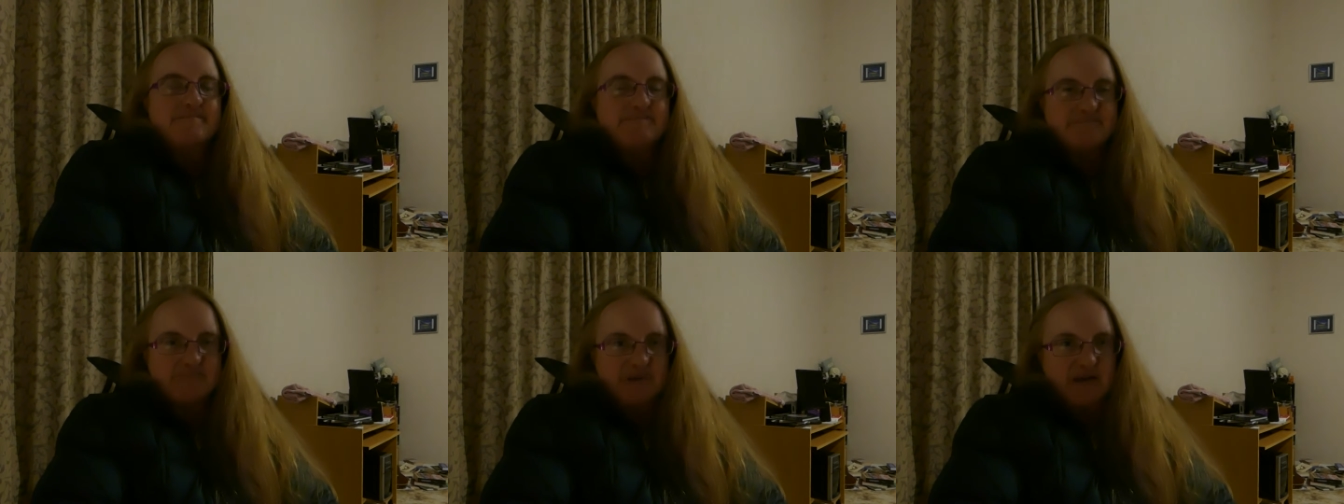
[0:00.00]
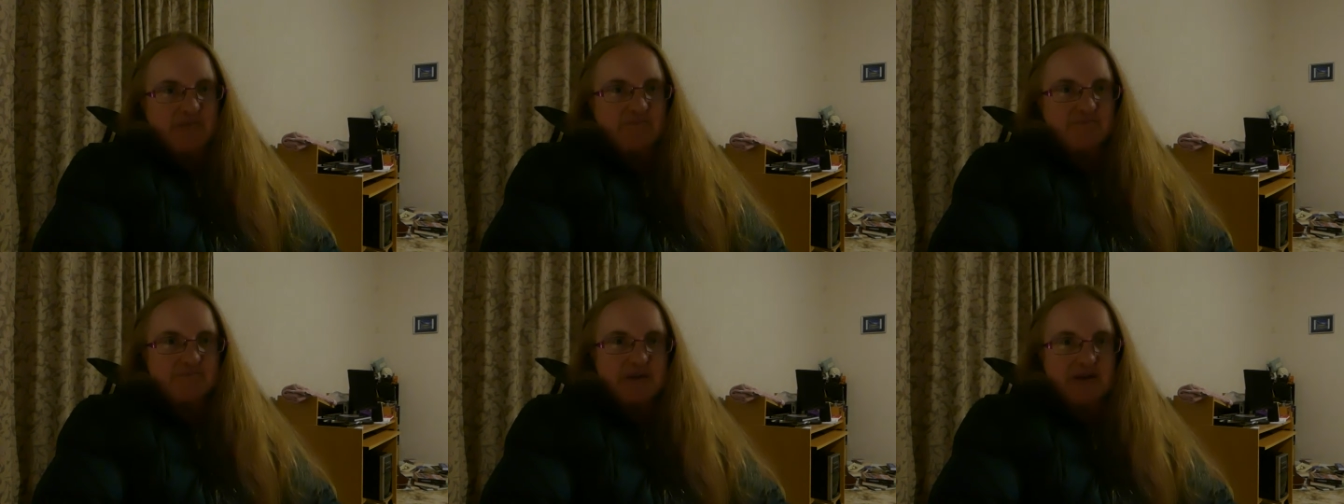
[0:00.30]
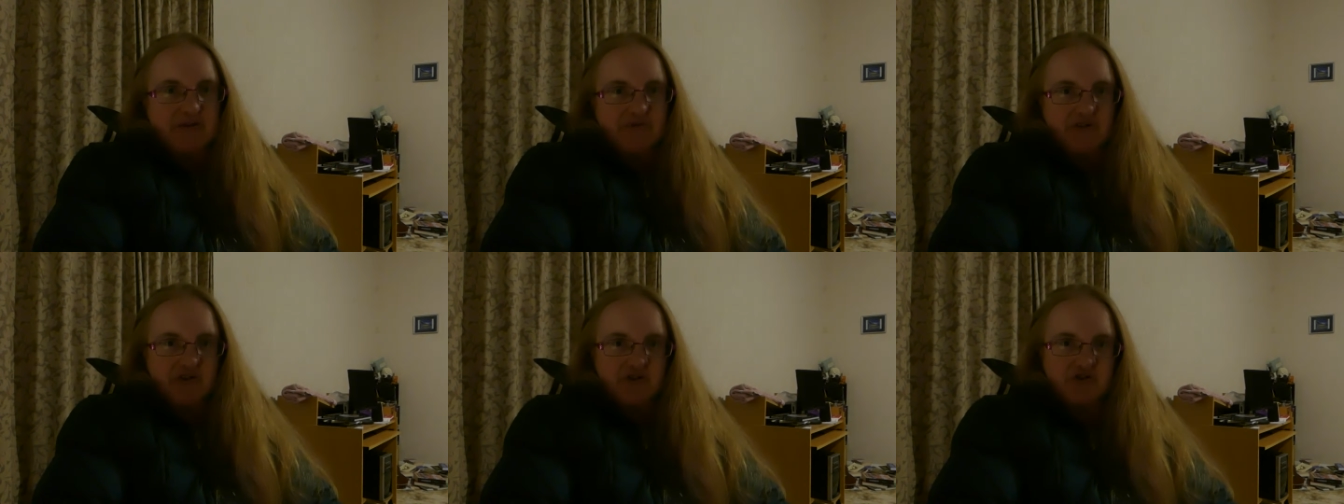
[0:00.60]
But
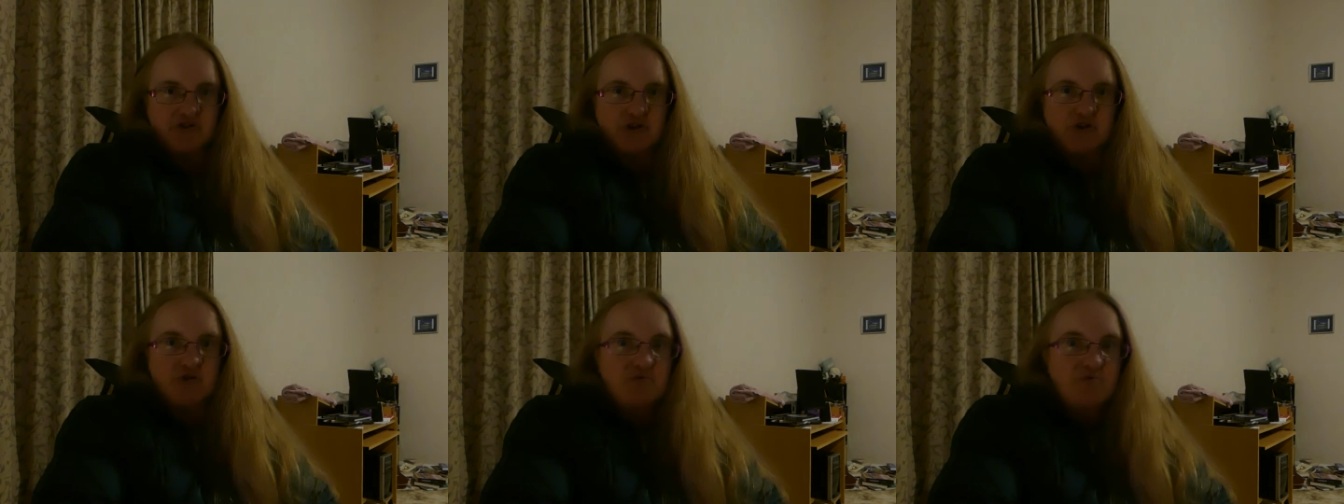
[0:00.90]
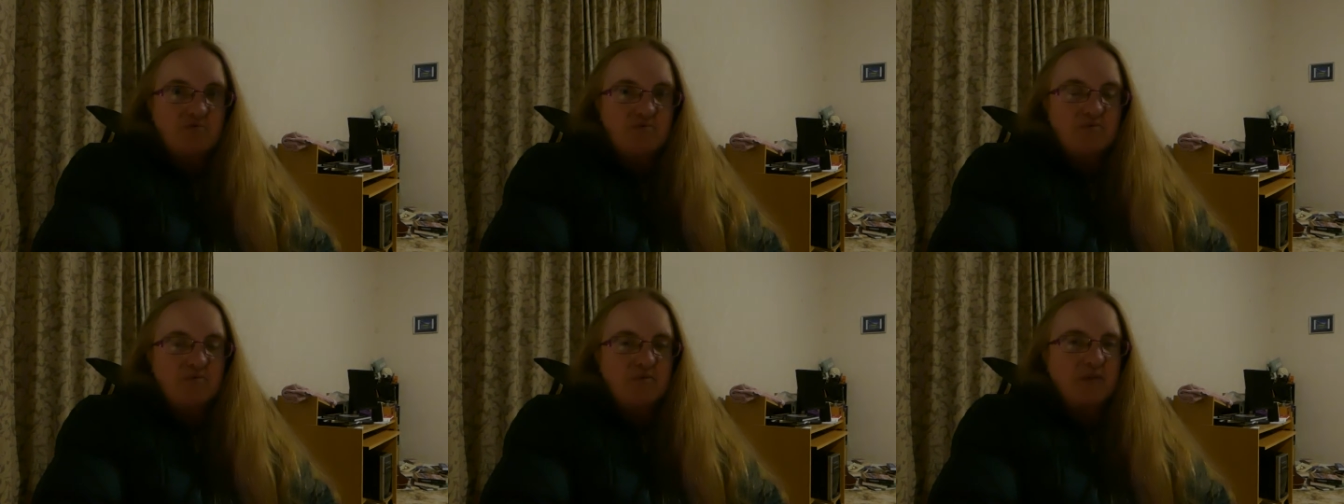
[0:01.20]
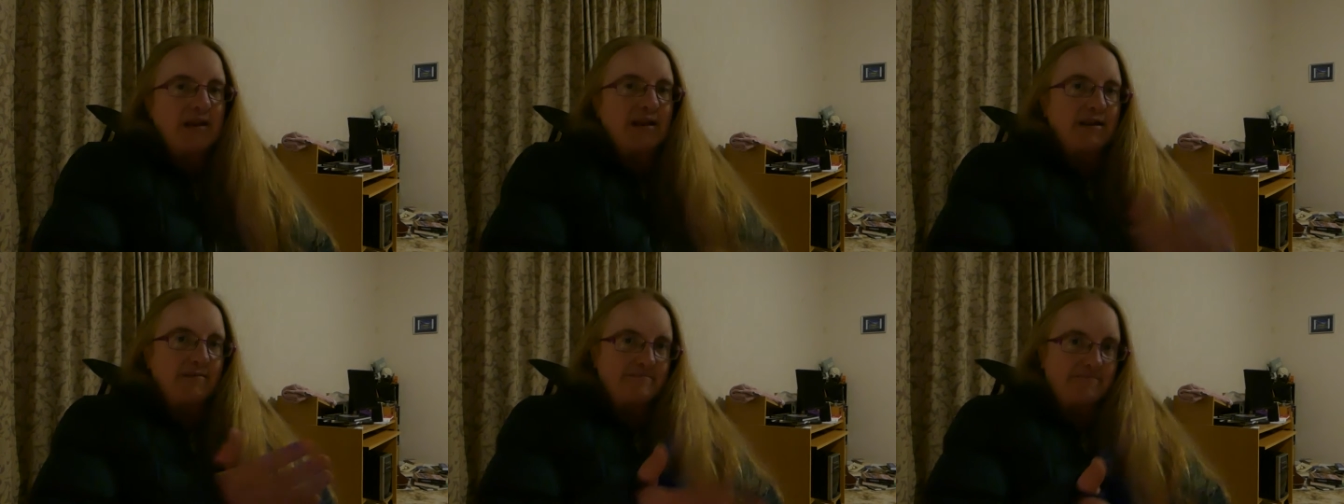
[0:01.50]
Mariner 2,
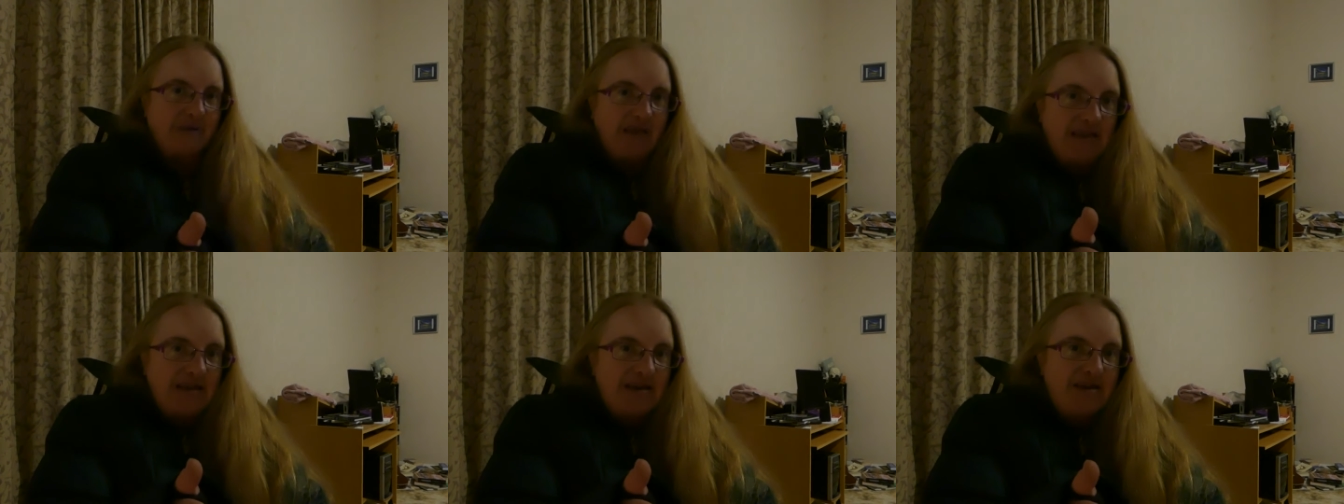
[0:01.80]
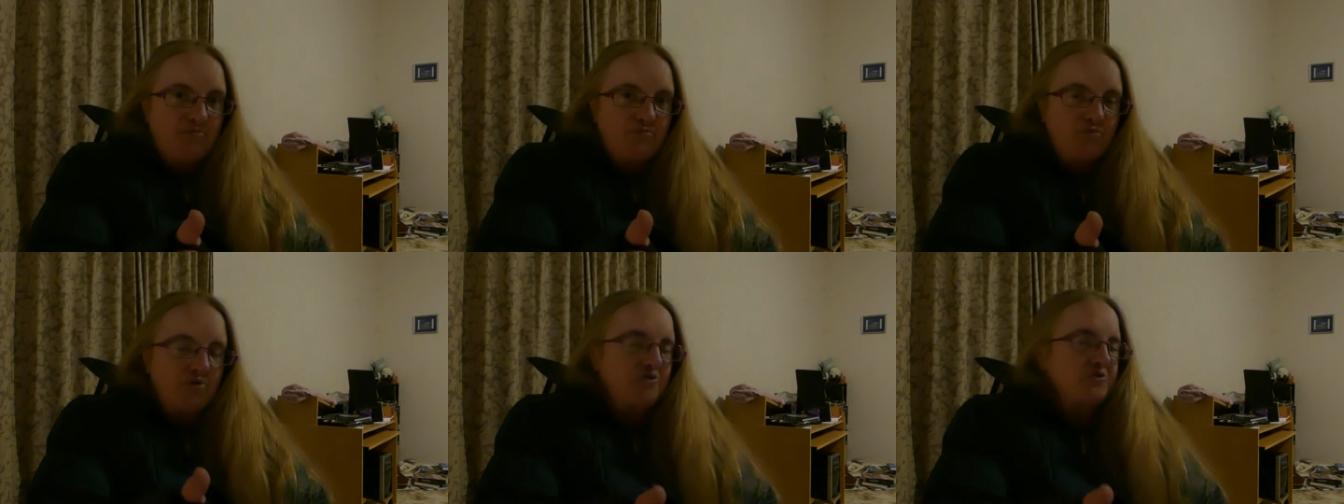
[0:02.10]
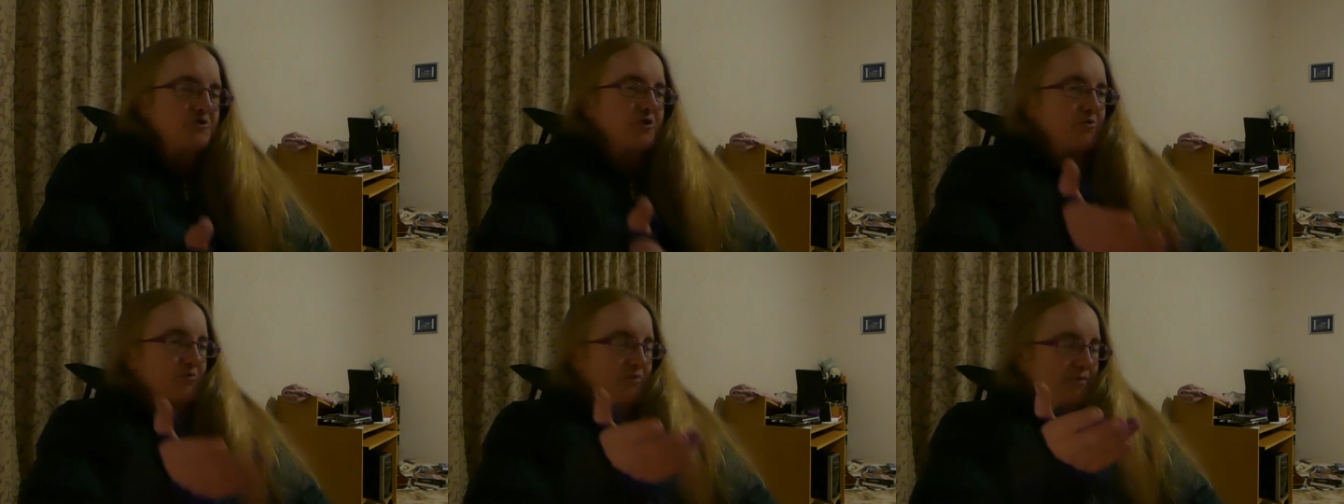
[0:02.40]
they had a backup,
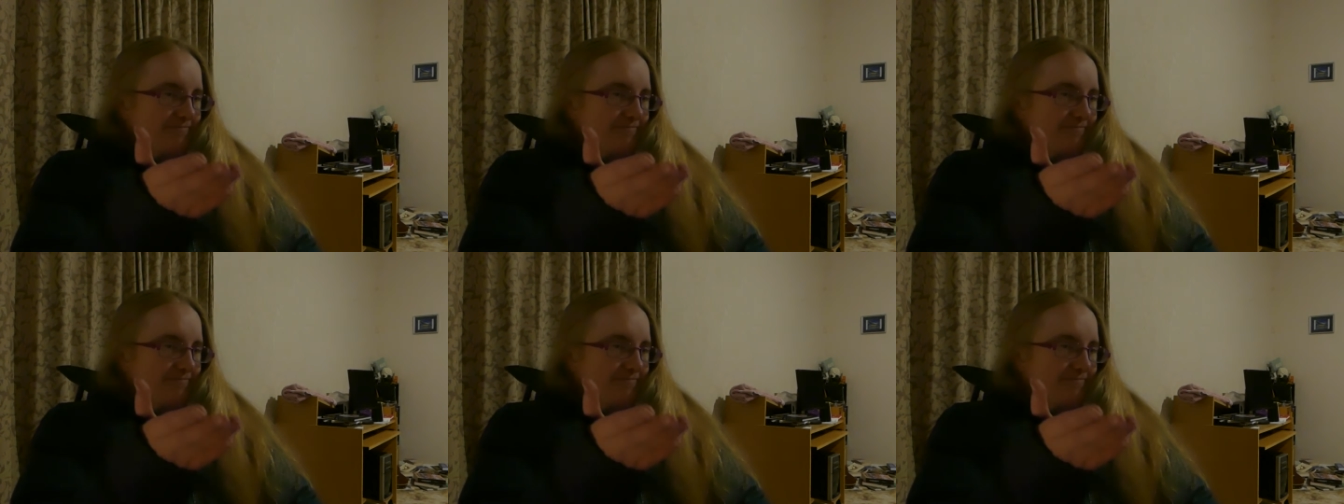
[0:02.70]
which